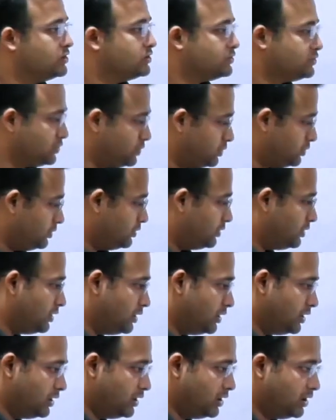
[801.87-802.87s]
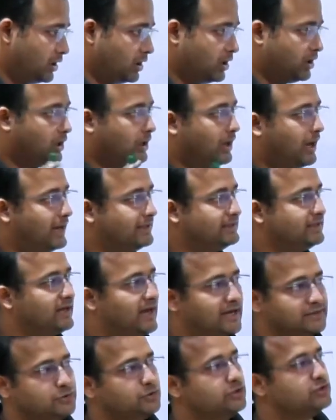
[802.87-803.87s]
So, uh, I think
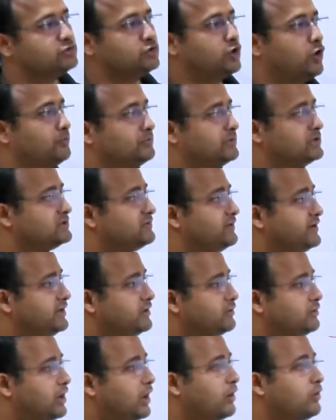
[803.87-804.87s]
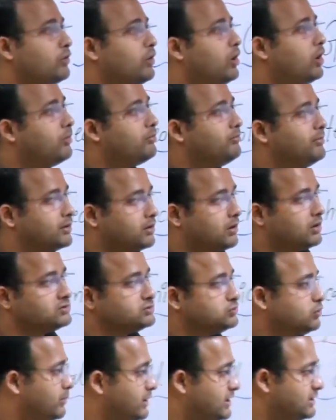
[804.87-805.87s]
I should stop this video now
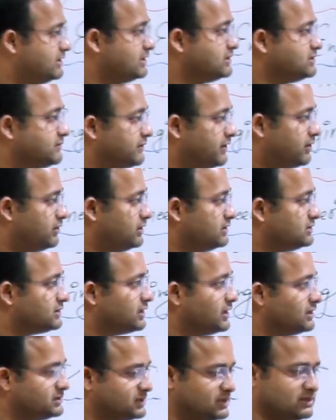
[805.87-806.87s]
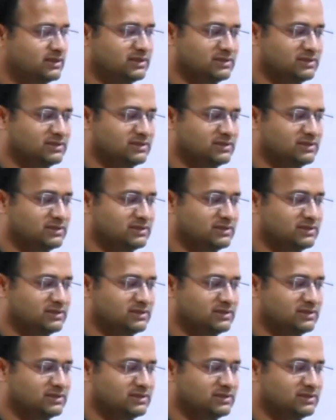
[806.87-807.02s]
because so many things we have discussed.